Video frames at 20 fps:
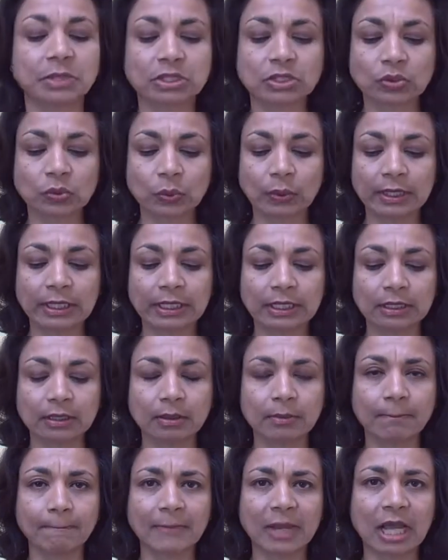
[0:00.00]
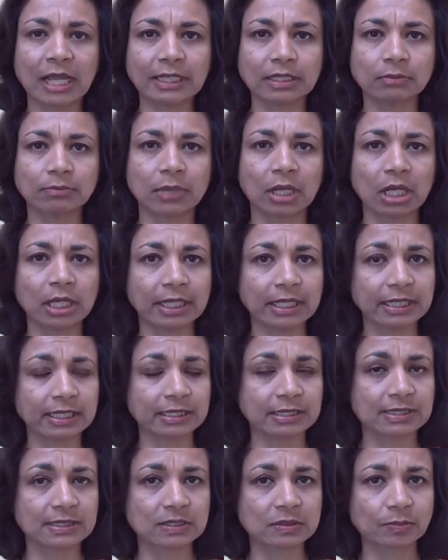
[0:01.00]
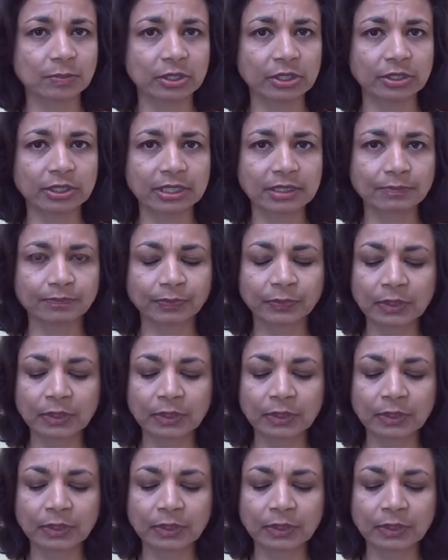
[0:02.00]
between mind, body, and spirit.